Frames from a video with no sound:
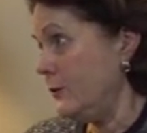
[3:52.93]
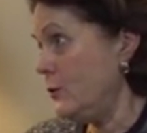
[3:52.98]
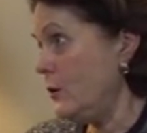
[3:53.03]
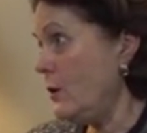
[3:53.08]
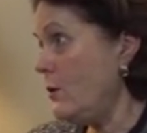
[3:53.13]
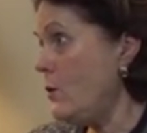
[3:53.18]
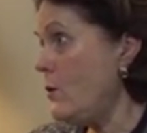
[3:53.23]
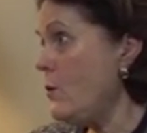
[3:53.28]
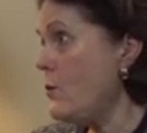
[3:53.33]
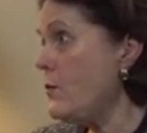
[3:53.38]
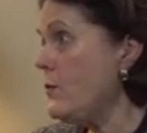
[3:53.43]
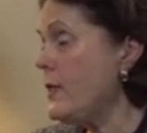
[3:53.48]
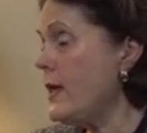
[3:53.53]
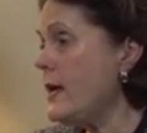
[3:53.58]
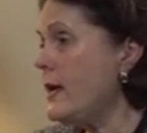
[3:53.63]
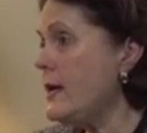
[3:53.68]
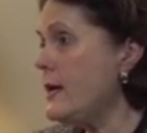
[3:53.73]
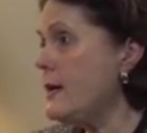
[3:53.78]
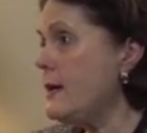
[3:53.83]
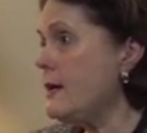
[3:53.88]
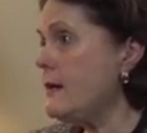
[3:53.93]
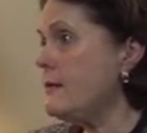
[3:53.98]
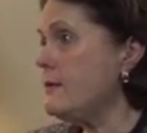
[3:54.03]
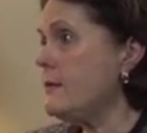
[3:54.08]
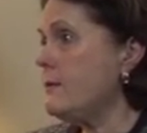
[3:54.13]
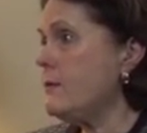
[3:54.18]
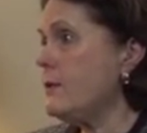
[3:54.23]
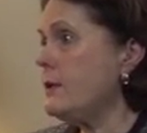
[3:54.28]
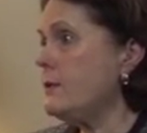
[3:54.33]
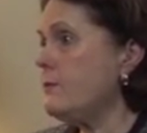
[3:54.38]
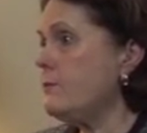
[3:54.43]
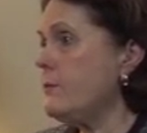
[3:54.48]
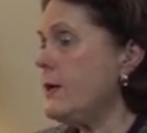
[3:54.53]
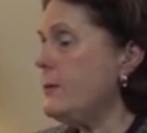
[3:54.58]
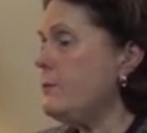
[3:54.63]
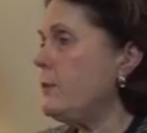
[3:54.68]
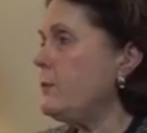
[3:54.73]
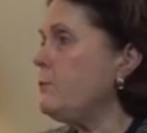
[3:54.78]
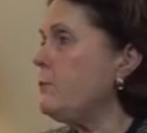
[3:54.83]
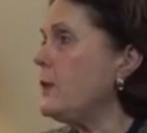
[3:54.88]
So they, they
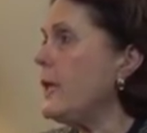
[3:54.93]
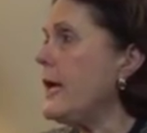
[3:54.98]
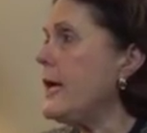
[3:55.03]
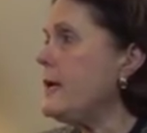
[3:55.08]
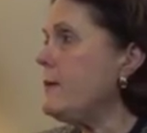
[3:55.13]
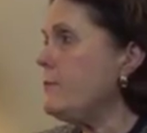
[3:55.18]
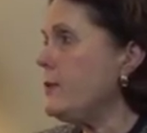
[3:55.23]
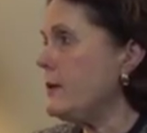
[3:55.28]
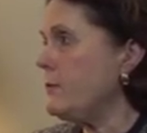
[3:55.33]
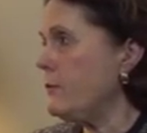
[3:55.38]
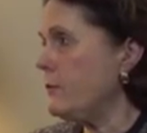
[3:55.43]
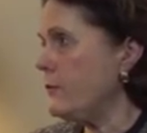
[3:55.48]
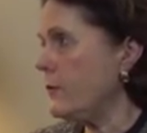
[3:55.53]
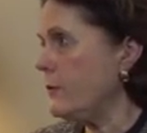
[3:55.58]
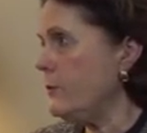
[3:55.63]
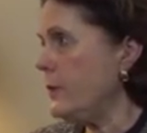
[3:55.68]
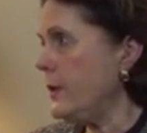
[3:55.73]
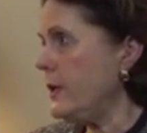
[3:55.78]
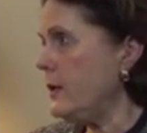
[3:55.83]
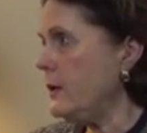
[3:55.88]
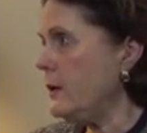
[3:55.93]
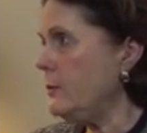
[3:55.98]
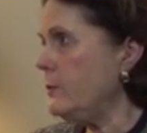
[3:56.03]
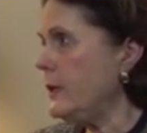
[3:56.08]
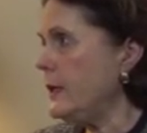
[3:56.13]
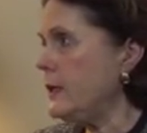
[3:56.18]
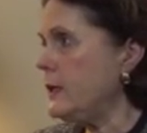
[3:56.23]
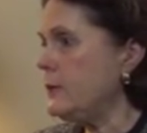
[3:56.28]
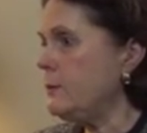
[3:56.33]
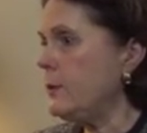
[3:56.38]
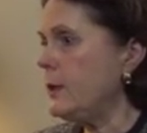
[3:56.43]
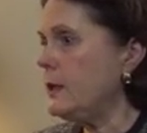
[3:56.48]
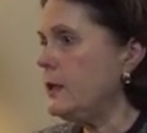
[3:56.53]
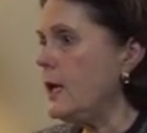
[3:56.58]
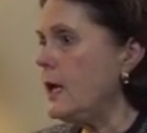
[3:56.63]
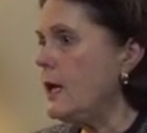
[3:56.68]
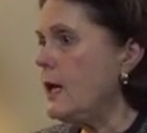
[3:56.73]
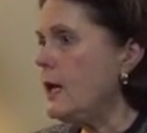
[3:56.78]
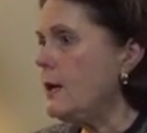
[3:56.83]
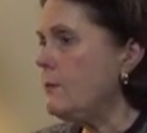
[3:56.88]
people blame people for being right. obese, but
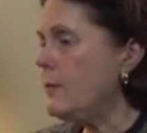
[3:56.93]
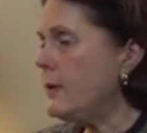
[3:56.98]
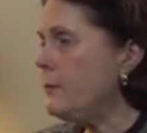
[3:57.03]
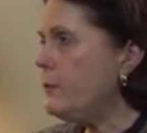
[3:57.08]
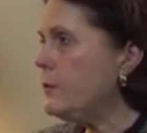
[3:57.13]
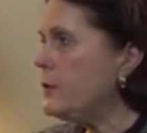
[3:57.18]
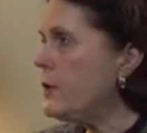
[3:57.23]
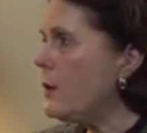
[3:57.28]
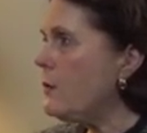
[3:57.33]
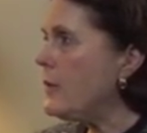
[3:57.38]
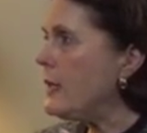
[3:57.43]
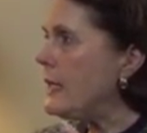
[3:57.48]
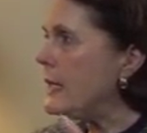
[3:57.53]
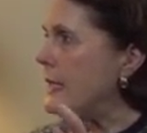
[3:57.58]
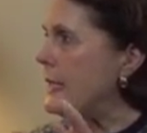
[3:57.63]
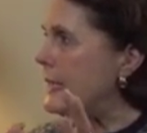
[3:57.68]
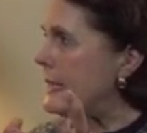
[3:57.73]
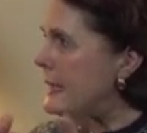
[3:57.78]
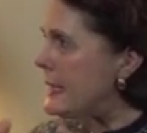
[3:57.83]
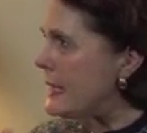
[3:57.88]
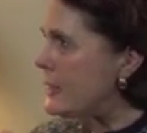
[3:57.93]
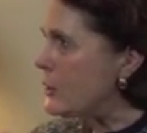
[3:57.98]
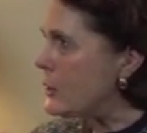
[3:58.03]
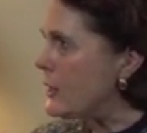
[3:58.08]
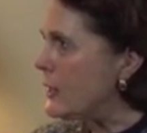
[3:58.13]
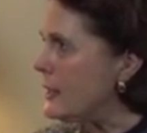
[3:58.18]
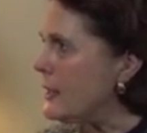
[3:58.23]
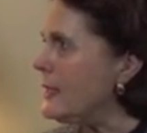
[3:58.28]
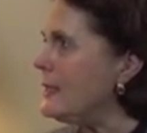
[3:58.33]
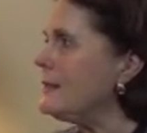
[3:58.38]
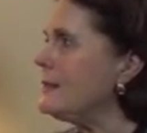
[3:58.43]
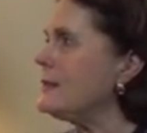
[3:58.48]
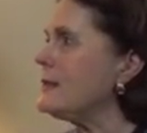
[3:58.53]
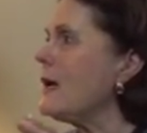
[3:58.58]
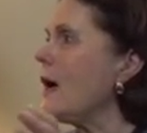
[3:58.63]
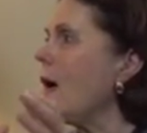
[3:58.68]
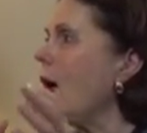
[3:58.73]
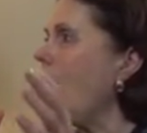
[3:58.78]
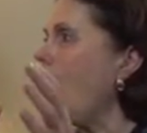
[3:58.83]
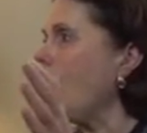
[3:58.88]
people know that an addiction is
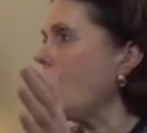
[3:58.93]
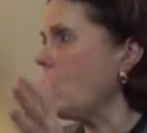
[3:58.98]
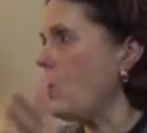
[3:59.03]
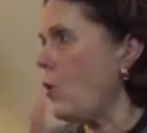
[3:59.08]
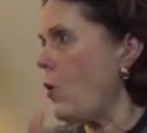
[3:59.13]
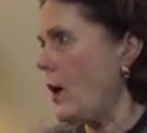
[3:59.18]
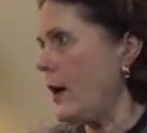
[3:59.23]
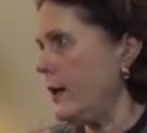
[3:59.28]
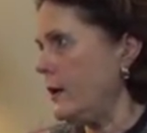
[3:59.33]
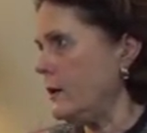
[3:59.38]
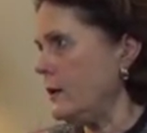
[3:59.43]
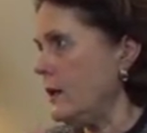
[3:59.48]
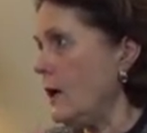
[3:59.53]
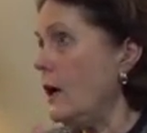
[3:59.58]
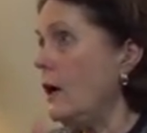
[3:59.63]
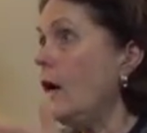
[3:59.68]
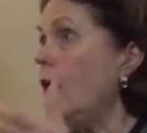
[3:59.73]
acquired